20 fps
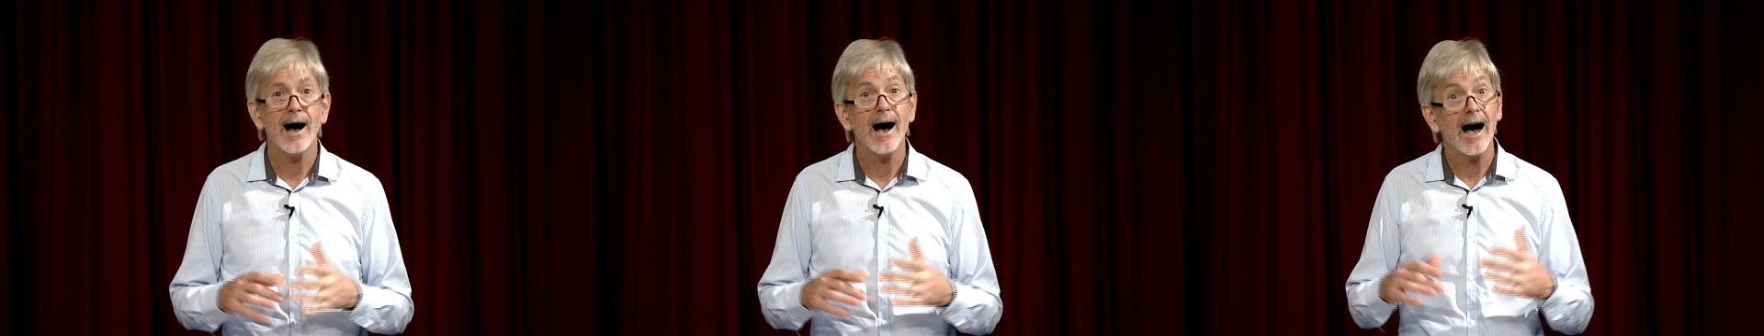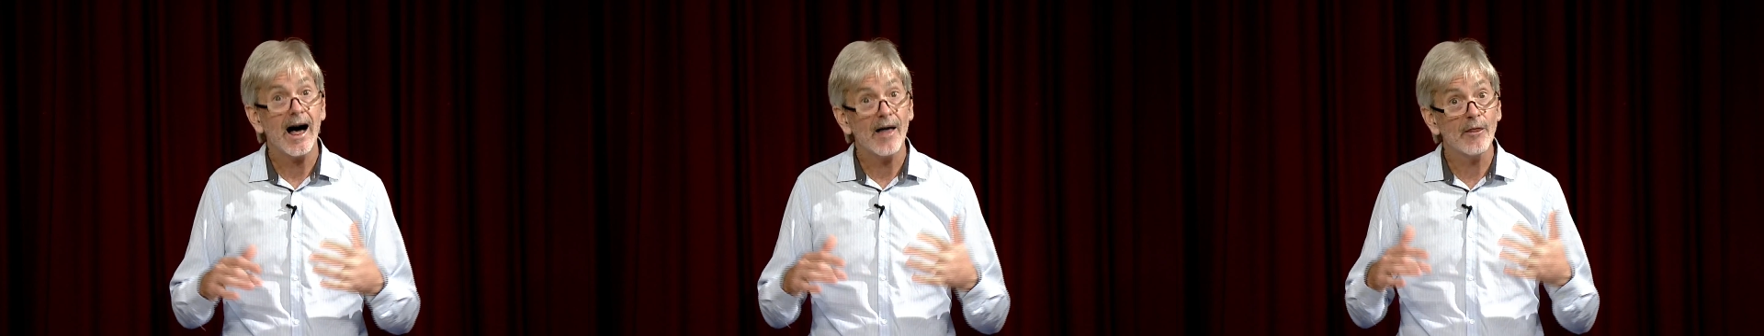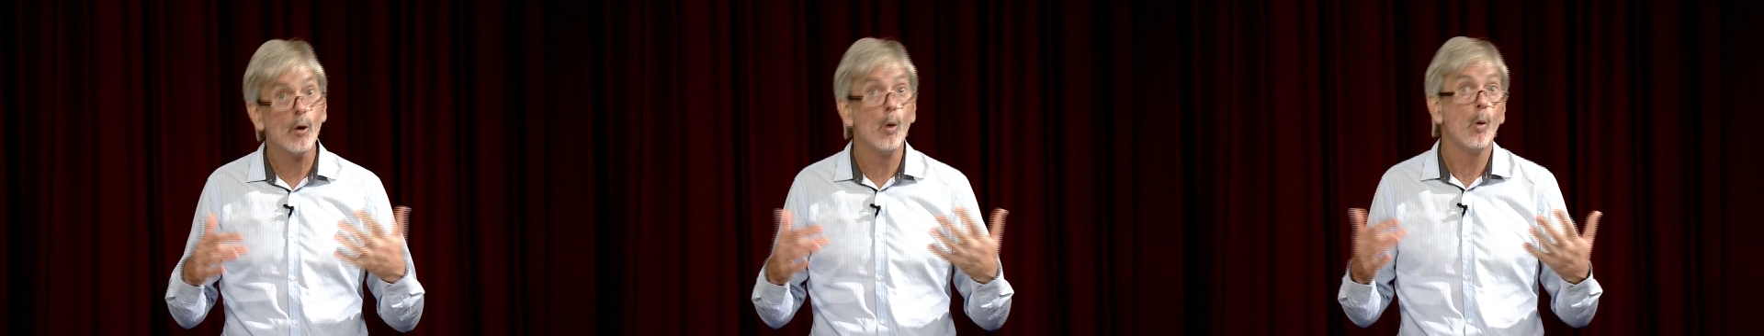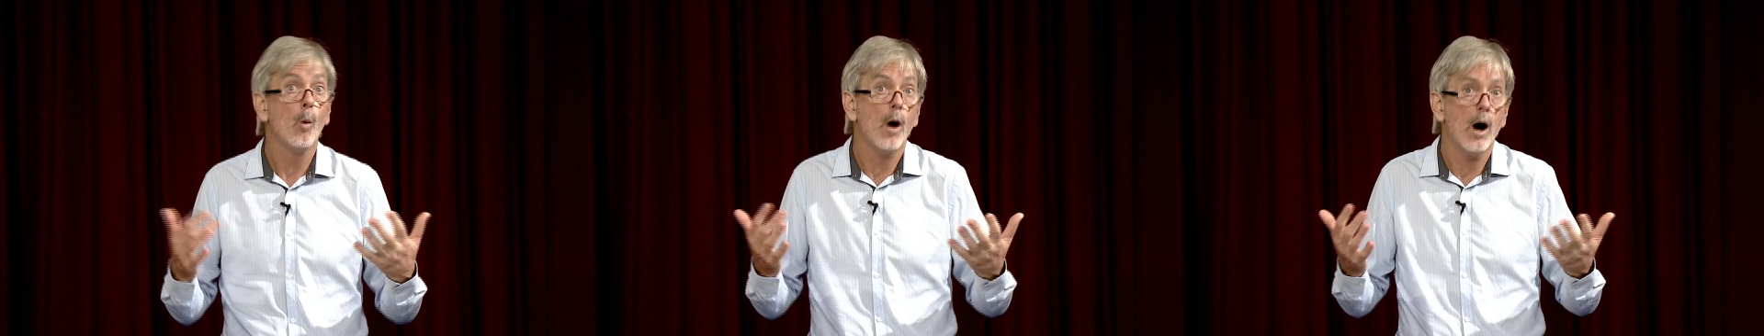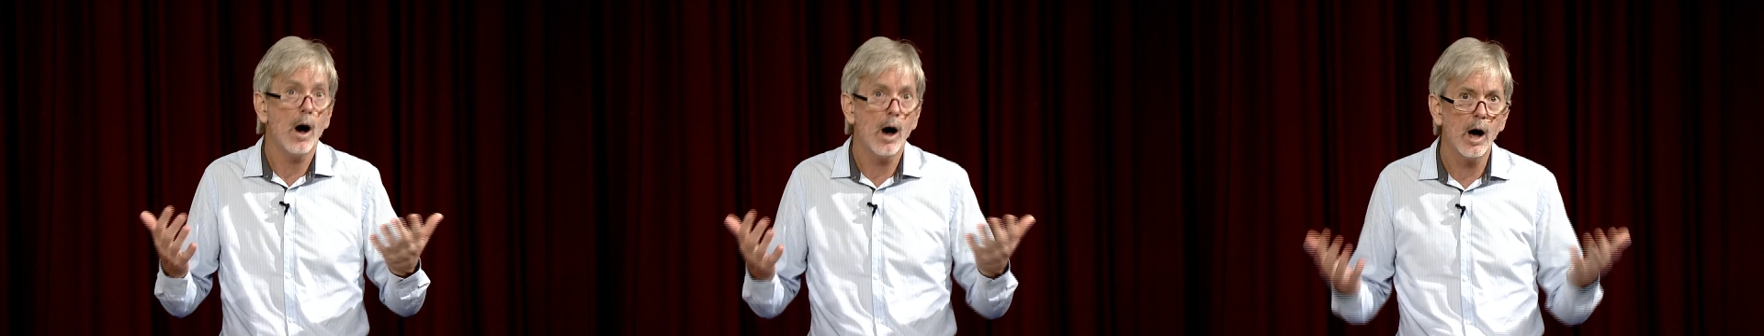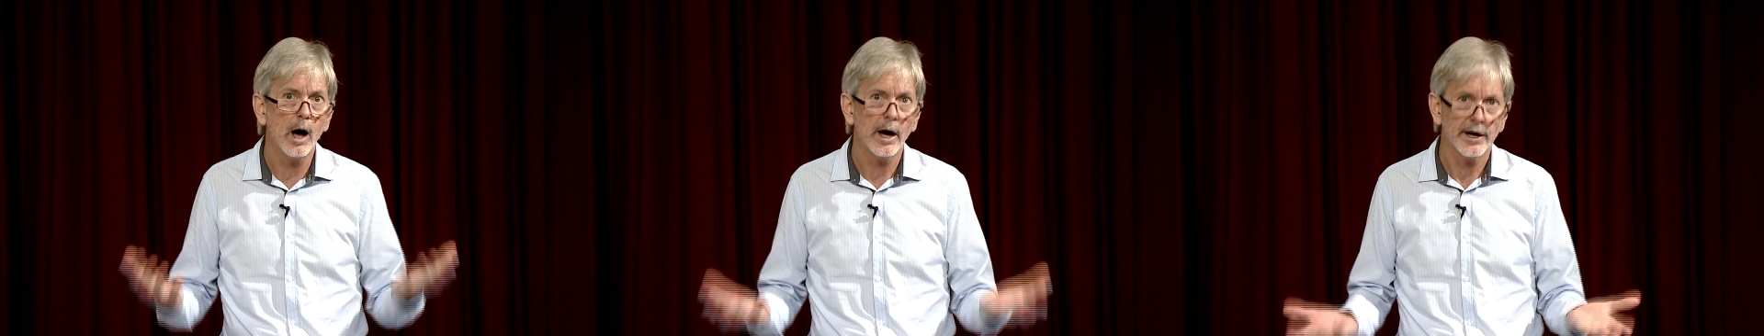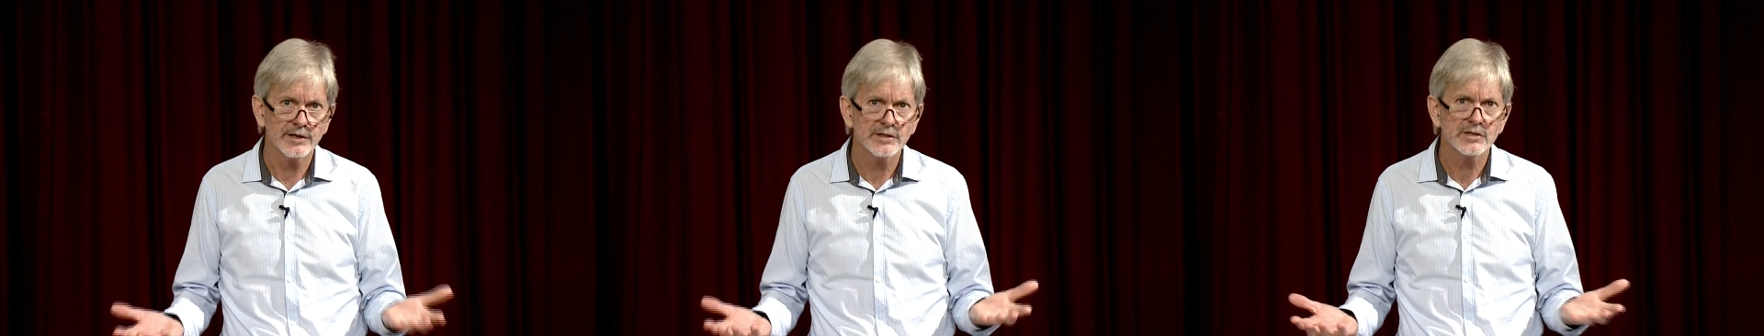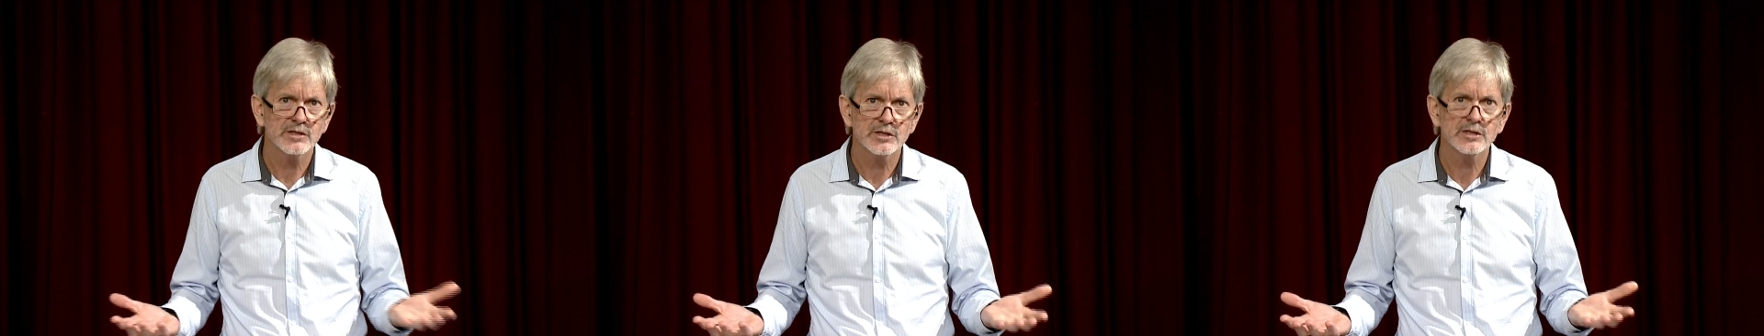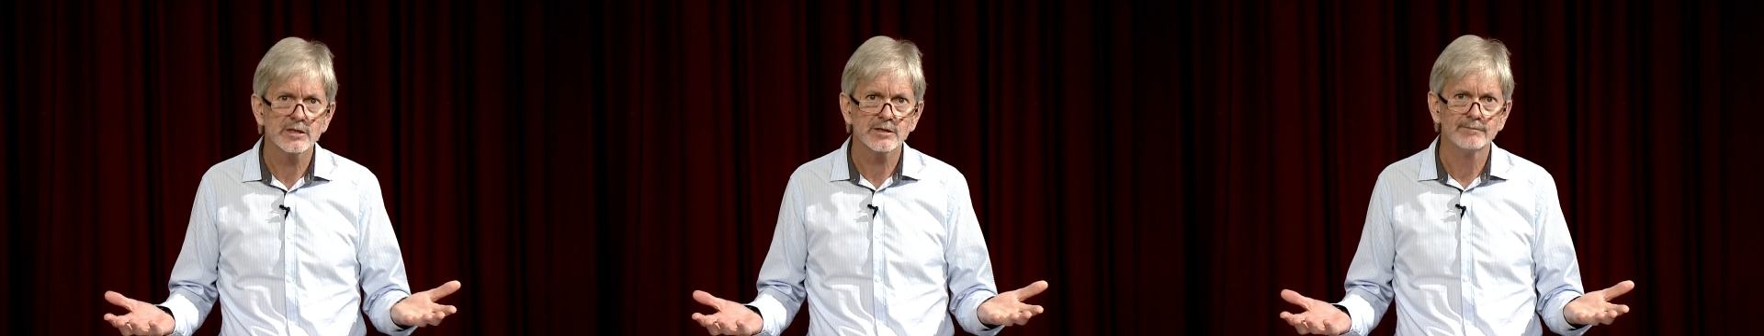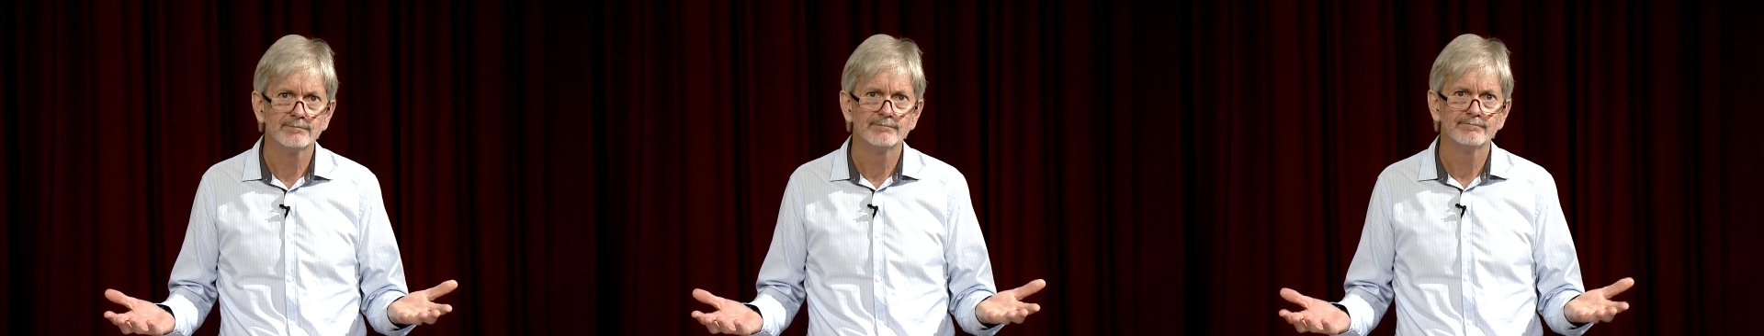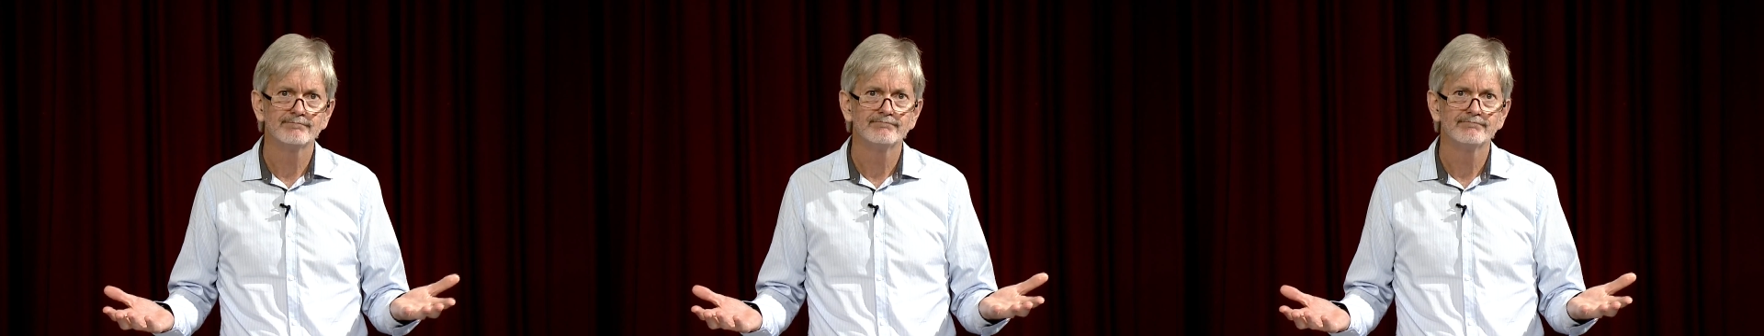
otherwise